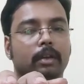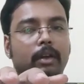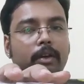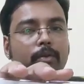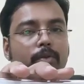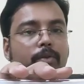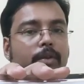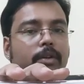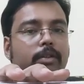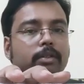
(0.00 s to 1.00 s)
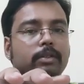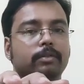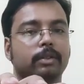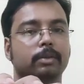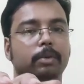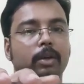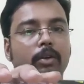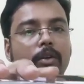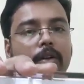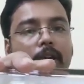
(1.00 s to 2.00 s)
I don't know it's visible or
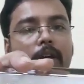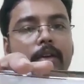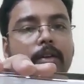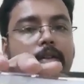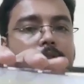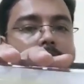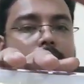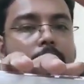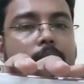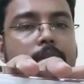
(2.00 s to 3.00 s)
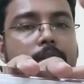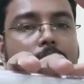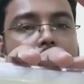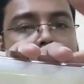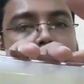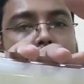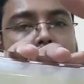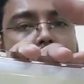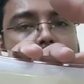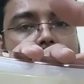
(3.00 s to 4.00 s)
not. Yeah, it's here
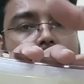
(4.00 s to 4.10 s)
somewhere.